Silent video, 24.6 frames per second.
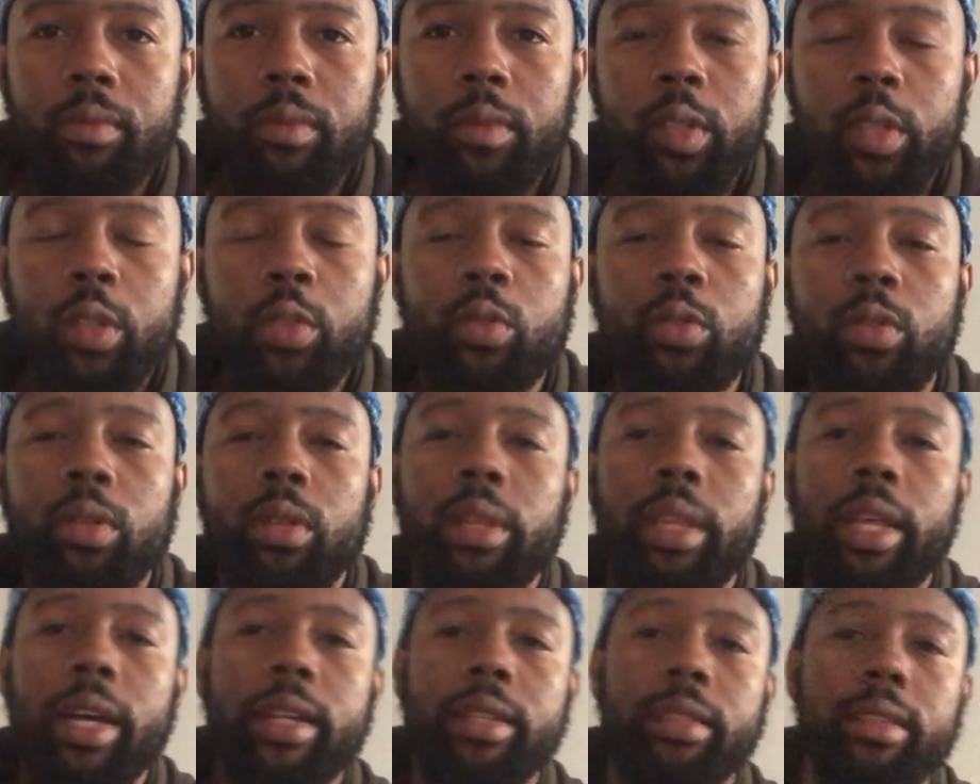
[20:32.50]
This was a
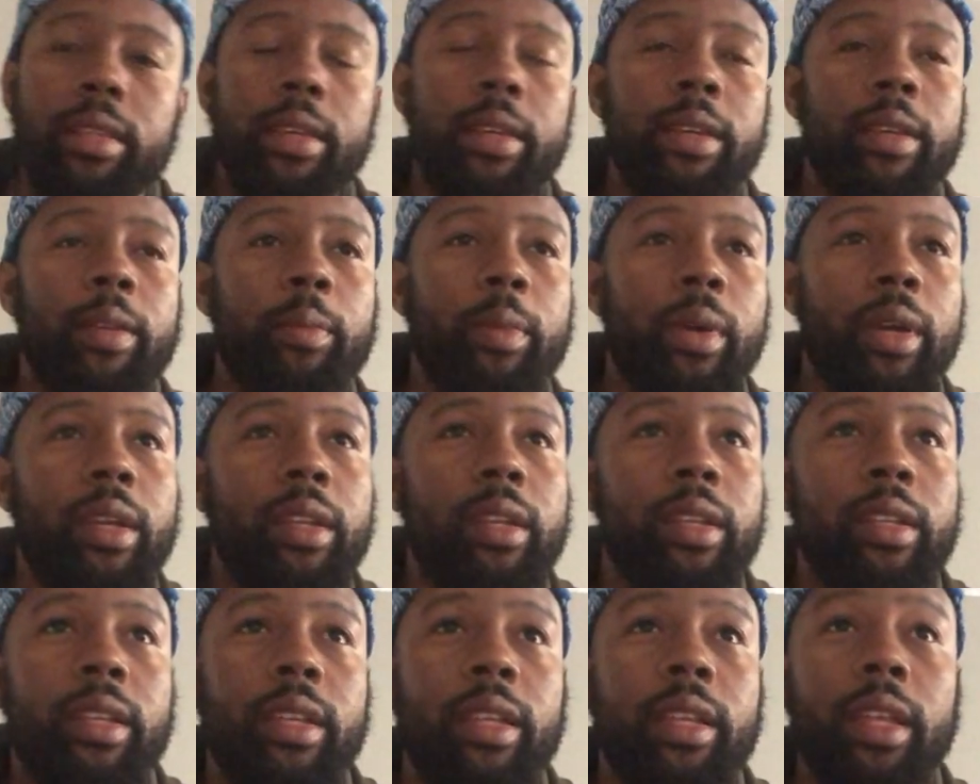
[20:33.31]
light thing, man.
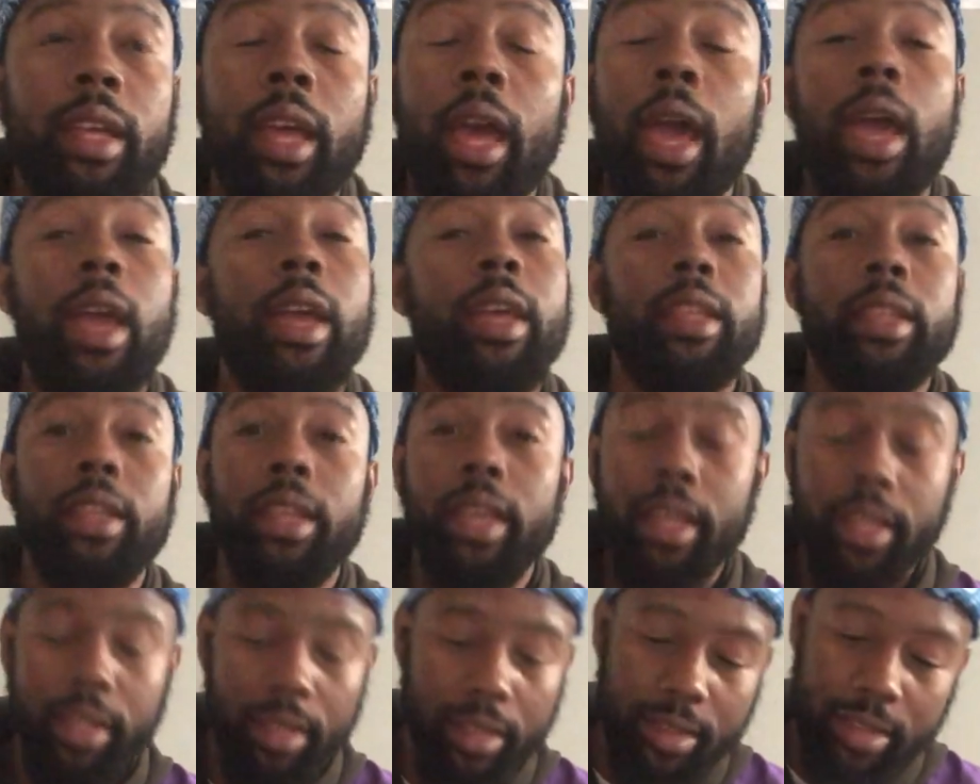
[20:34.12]
And, and,
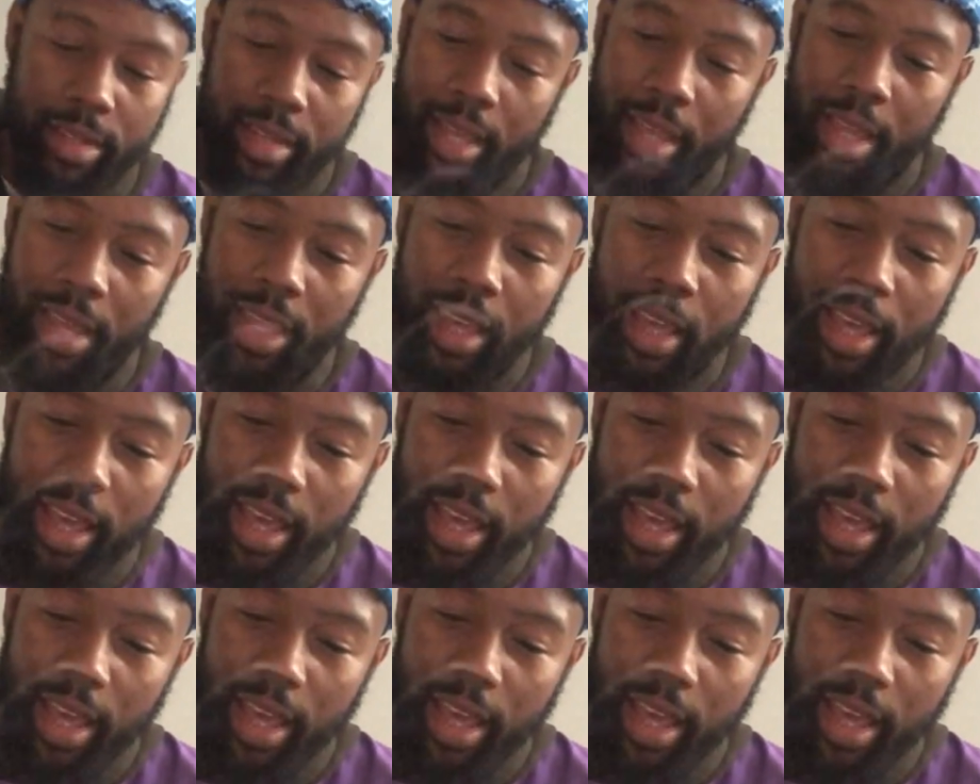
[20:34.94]
and, it,